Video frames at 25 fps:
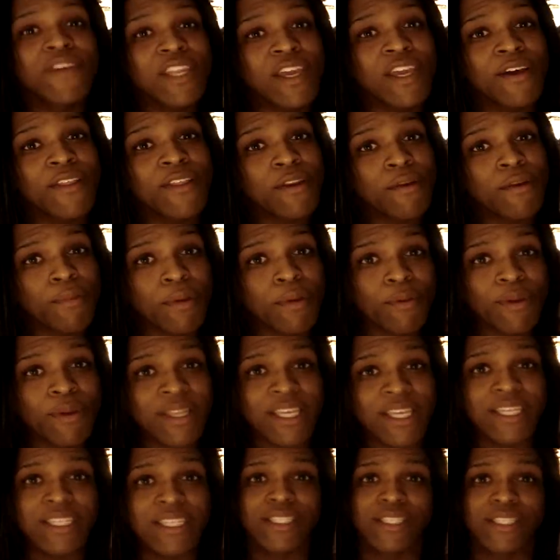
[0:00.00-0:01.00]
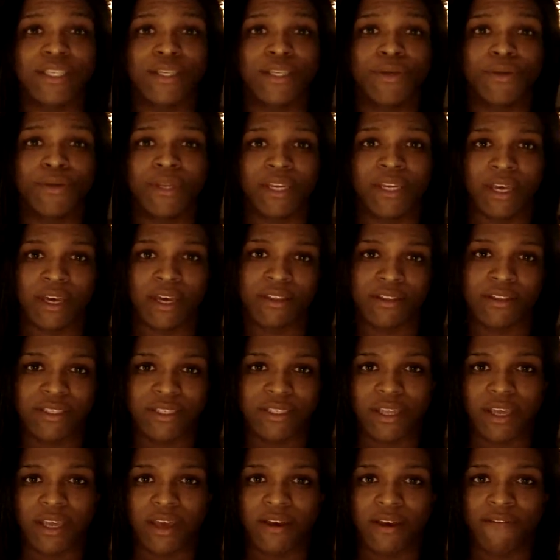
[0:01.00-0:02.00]
video that'll be released soon and other
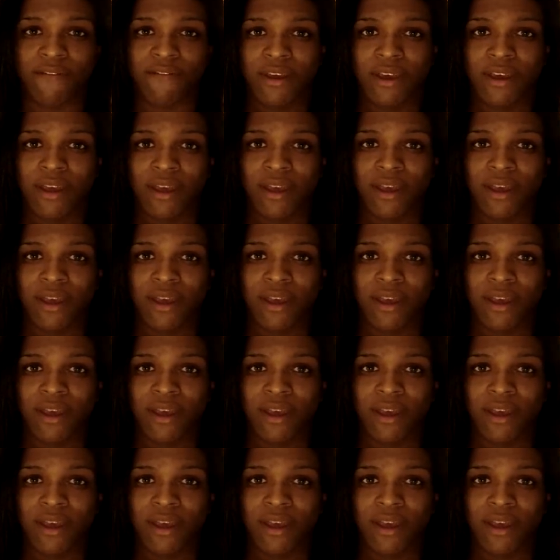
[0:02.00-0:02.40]
stuff.